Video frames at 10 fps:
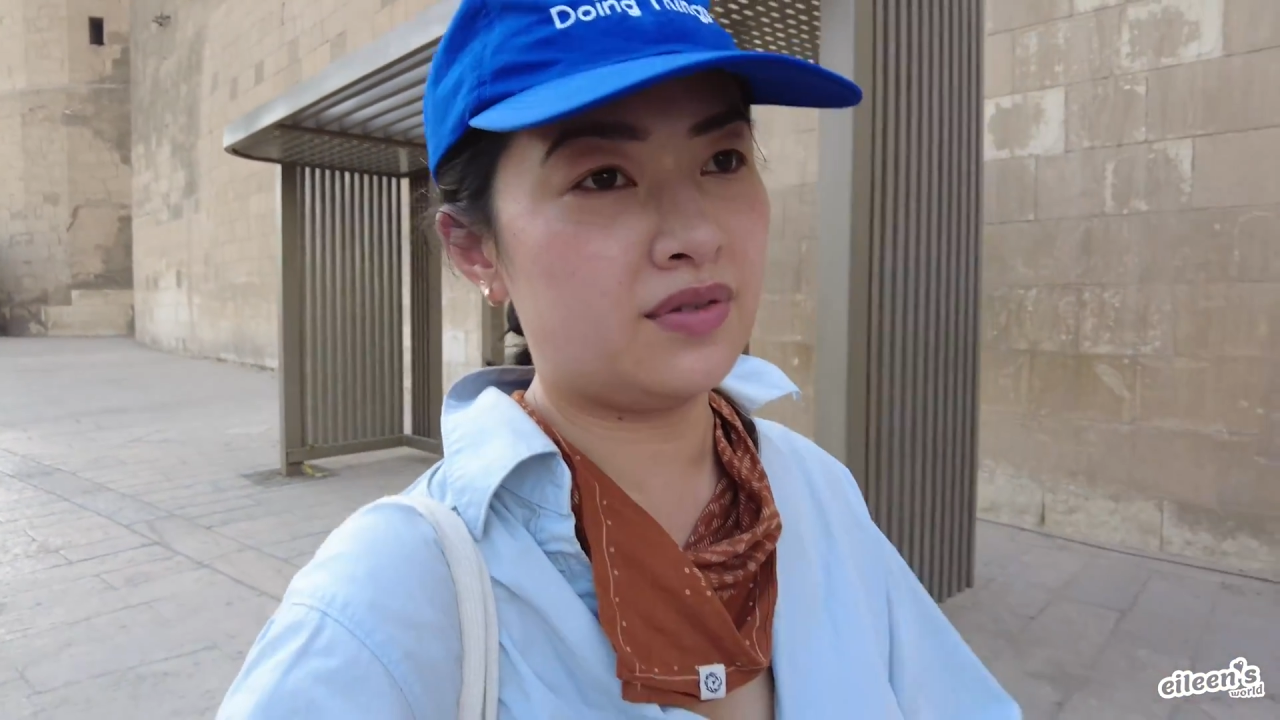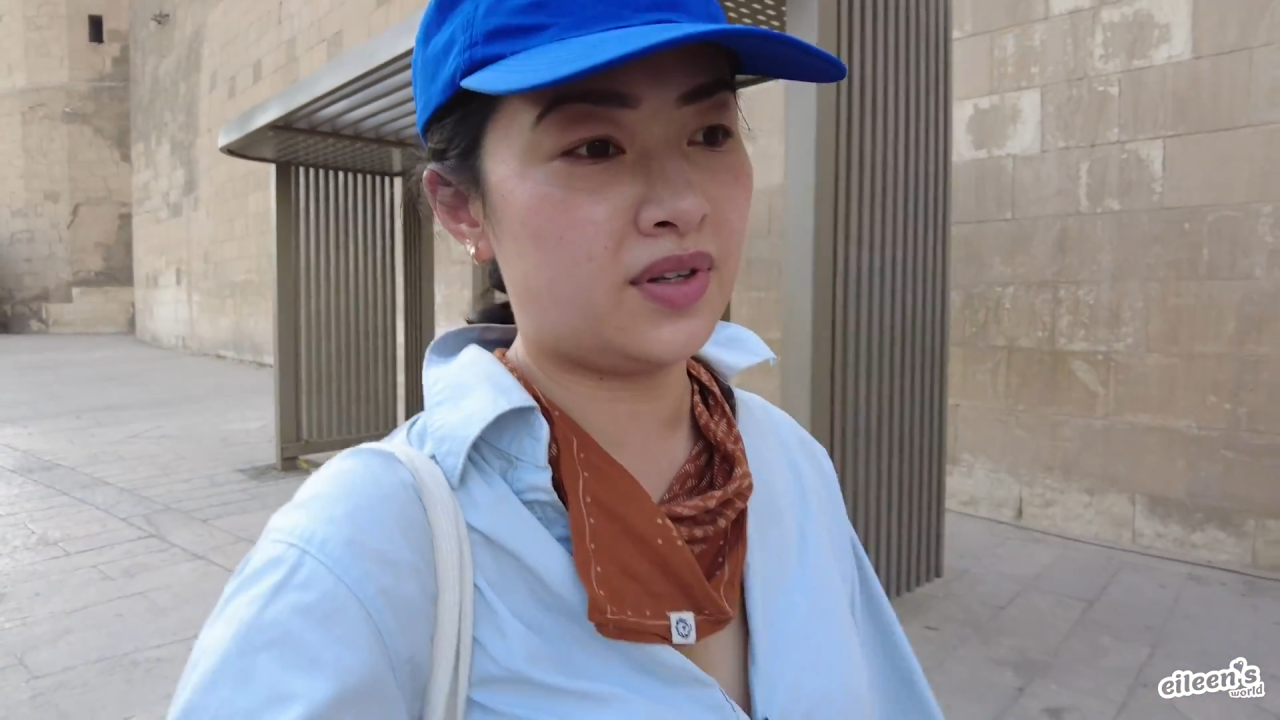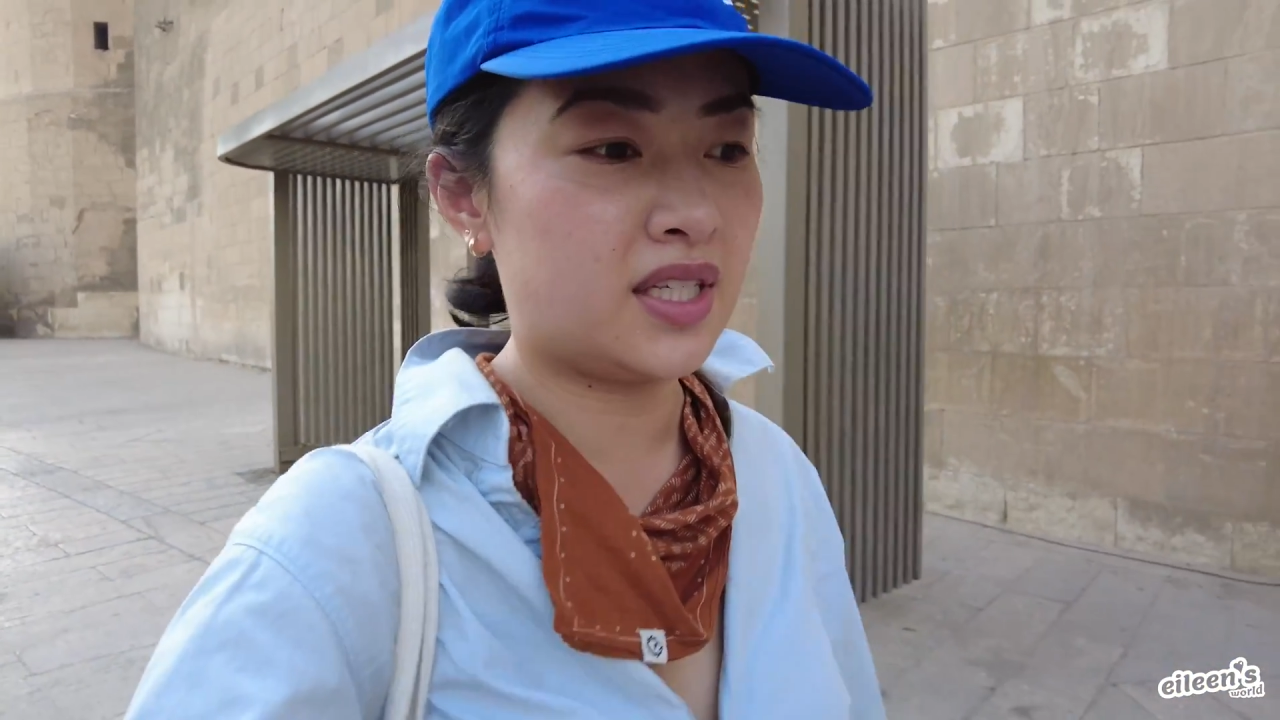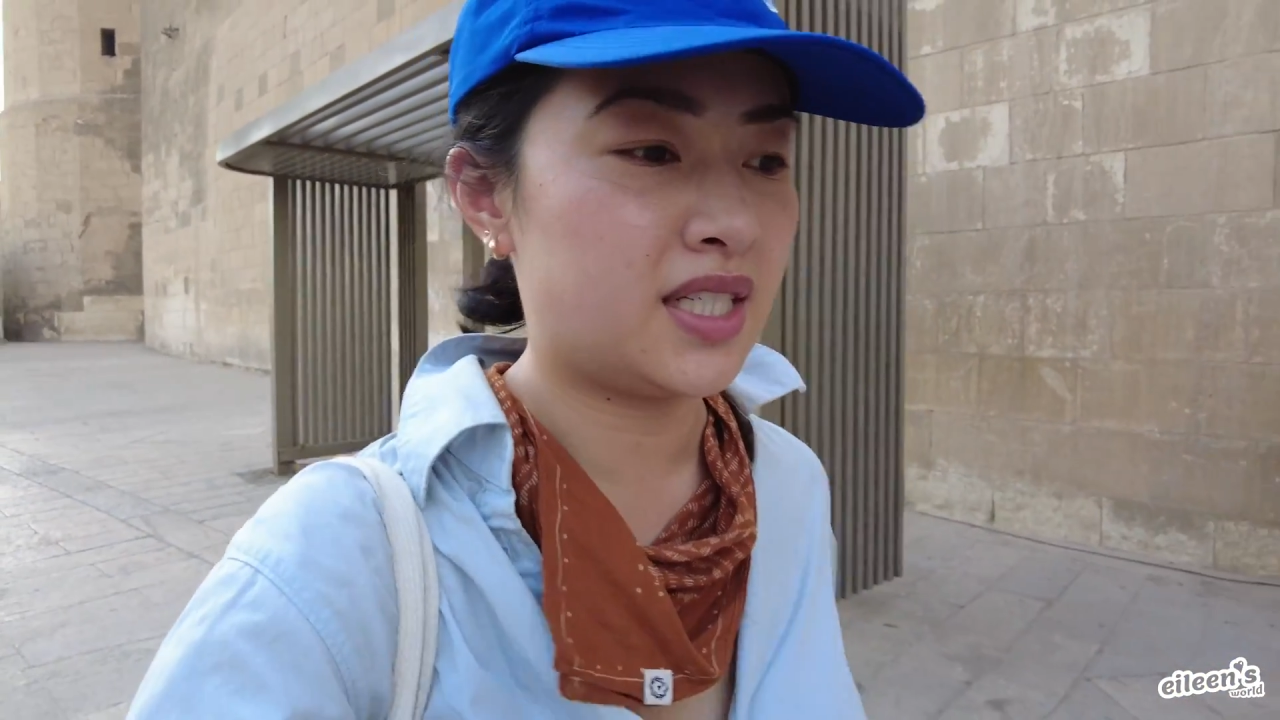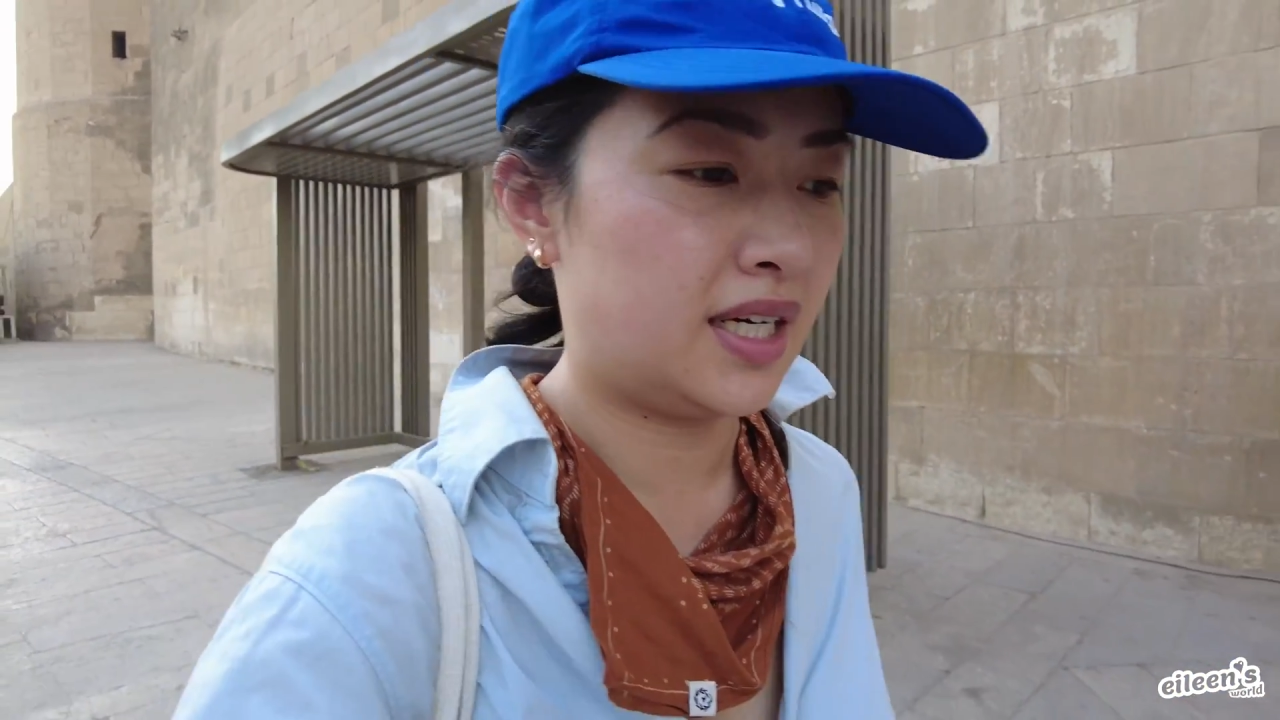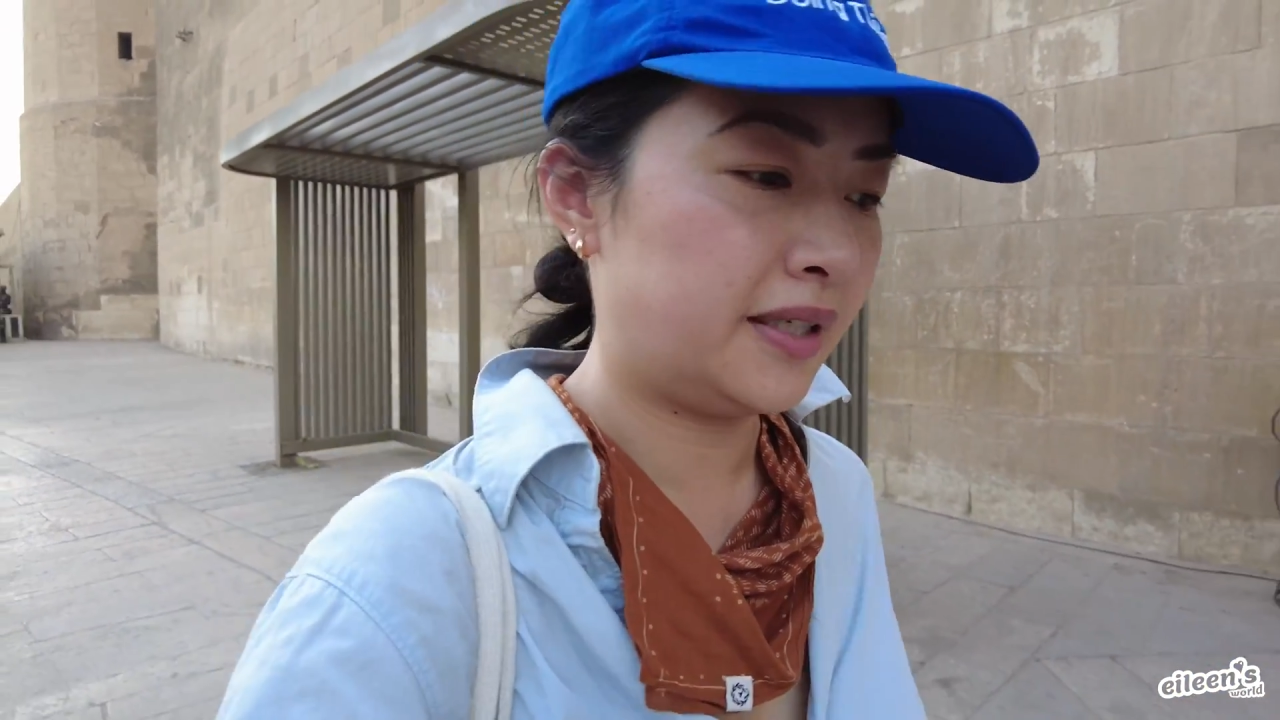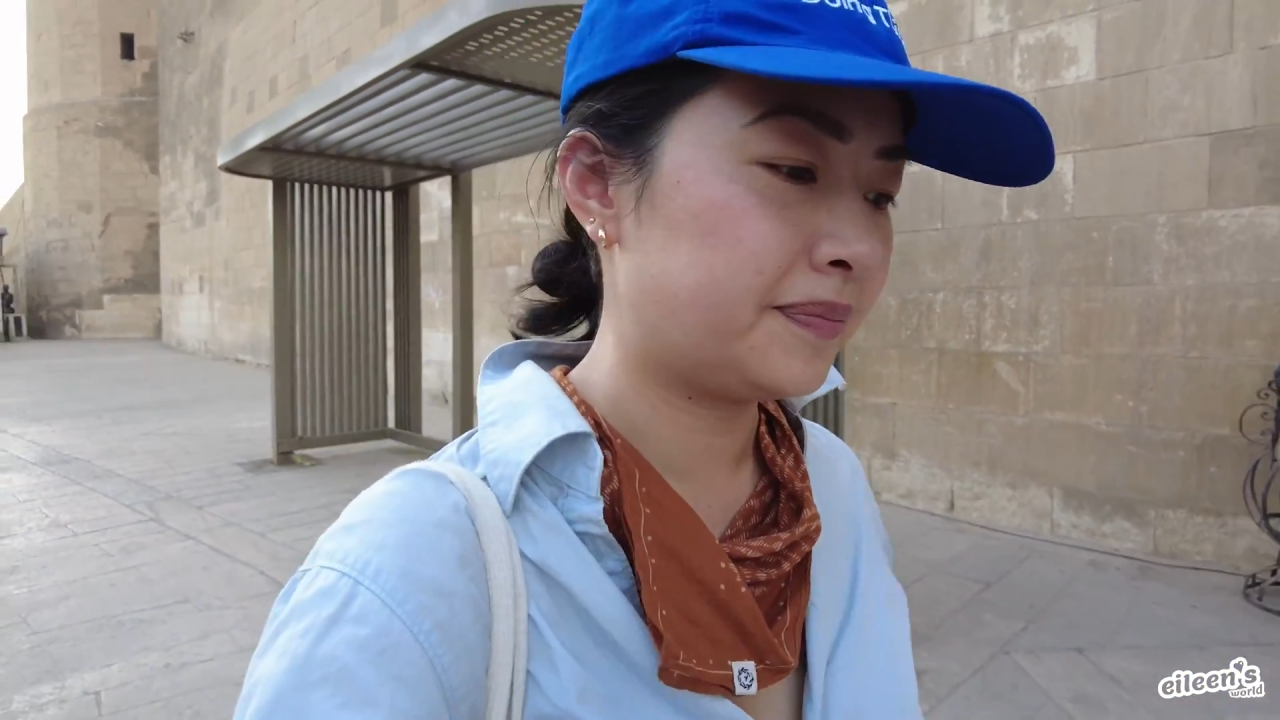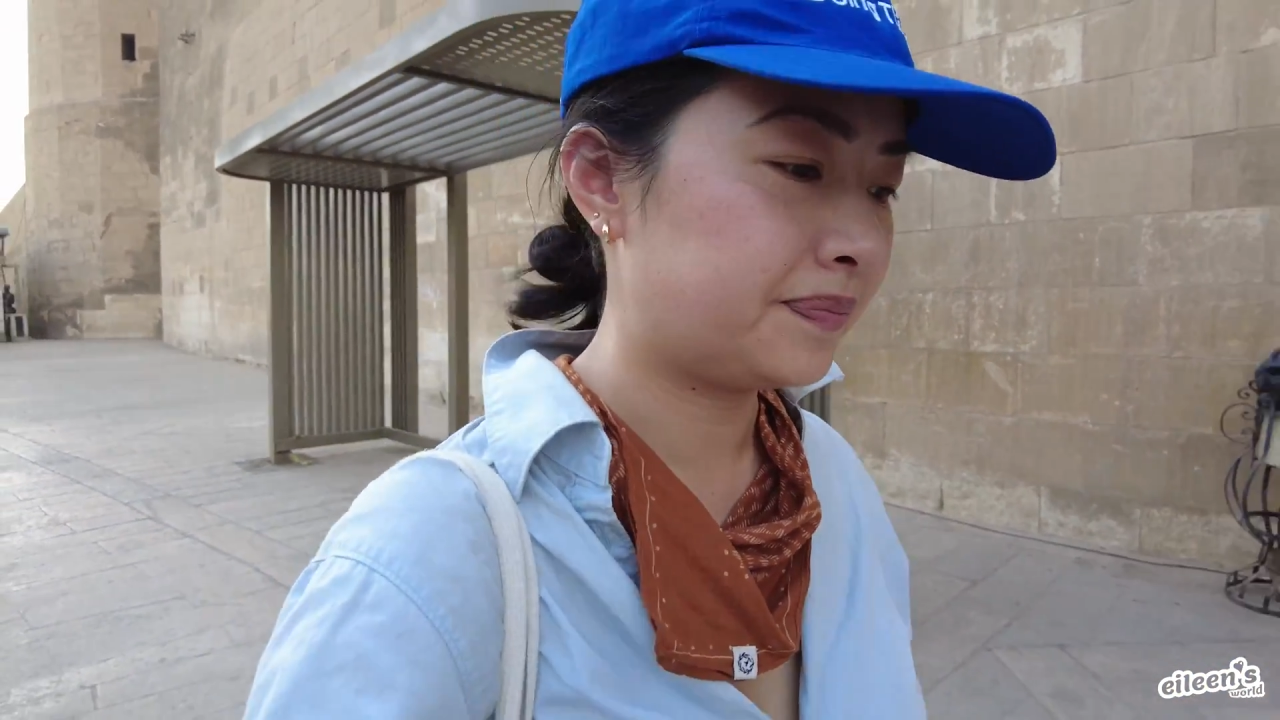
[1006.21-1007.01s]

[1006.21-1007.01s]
for the day.